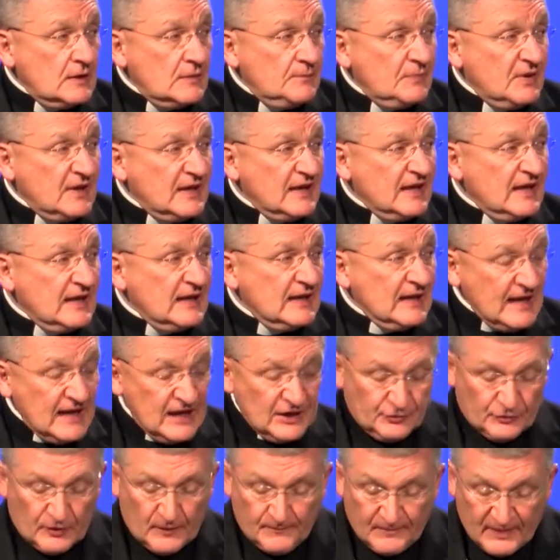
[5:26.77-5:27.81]
but he
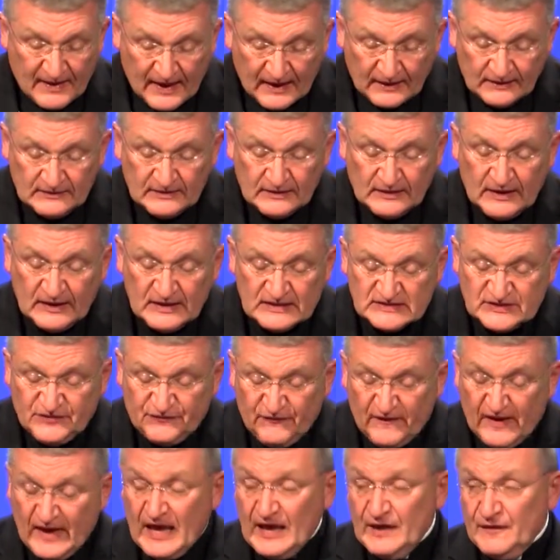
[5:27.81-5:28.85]
later abandoned his
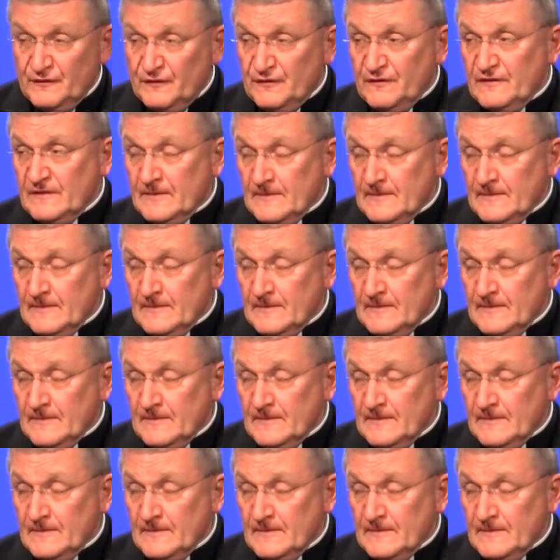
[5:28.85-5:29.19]
faith.